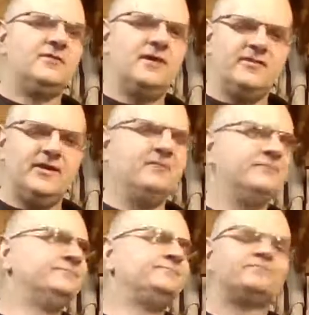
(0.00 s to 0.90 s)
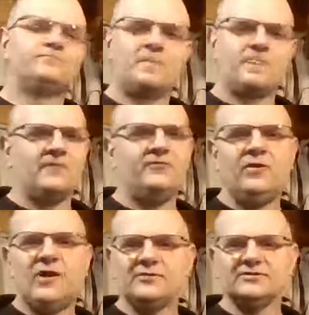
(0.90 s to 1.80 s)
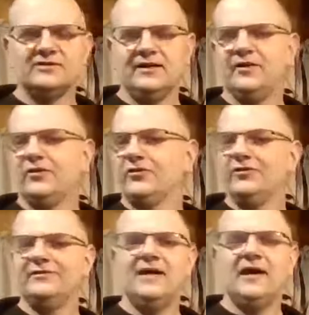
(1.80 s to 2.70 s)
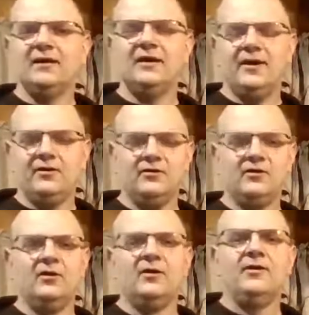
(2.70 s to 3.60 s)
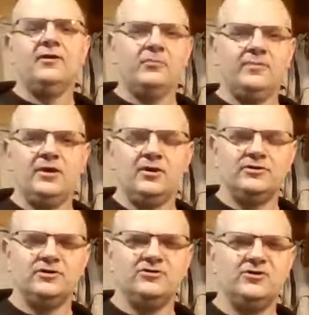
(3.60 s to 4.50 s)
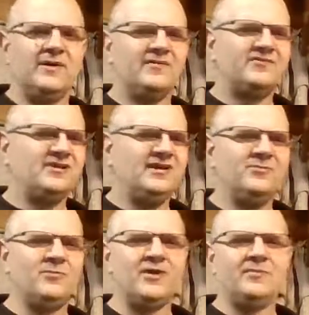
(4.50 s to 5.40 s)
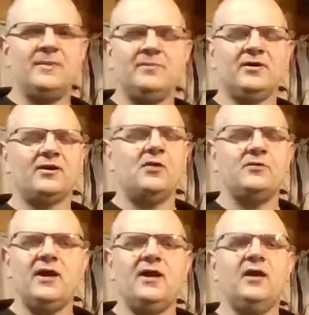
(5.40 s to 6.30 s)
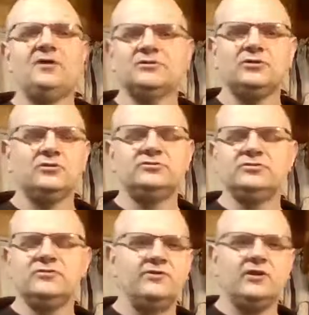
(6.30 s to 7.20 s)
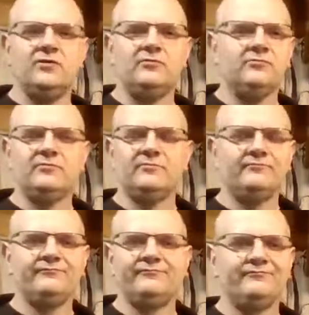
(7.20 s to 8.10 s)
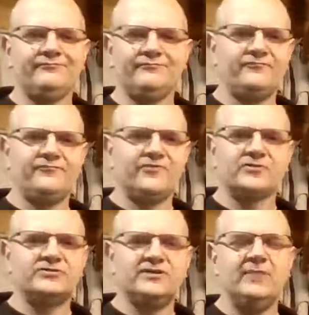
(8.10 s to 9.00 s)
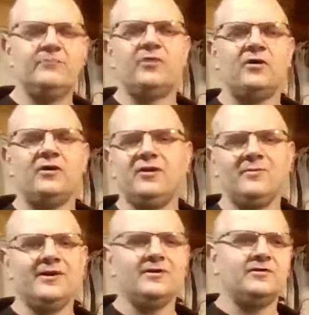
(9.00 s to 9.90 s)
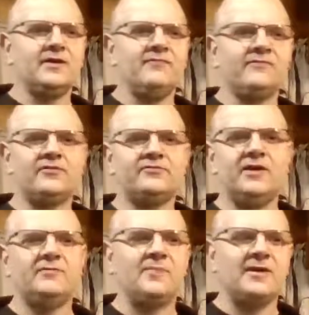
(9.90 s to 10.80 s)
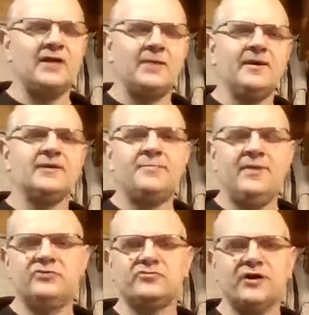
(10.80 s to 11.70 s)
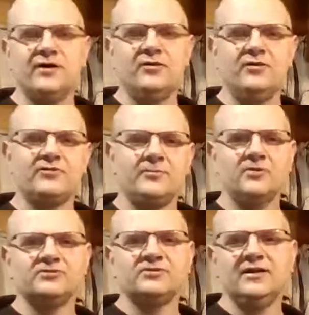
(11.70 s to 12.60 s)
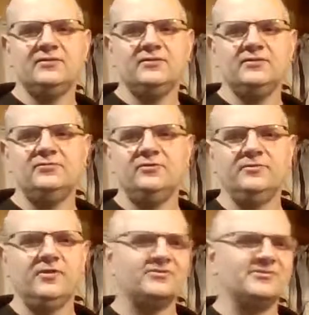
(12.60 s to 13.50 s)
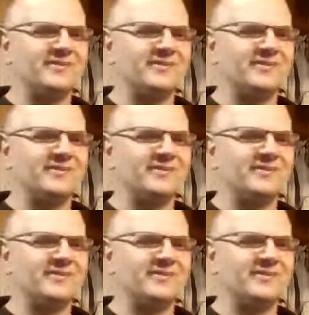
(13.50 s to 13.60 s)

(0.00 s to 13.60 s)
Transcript: And then few hours later or a day later, it'll be on YouTube. I've seen where people are like, oh yeah, exclusive, you know, first dibs on it. I'm like, okay, first dibs. And by the time I get the Patreon notice, I'm also getting the YouTube notice.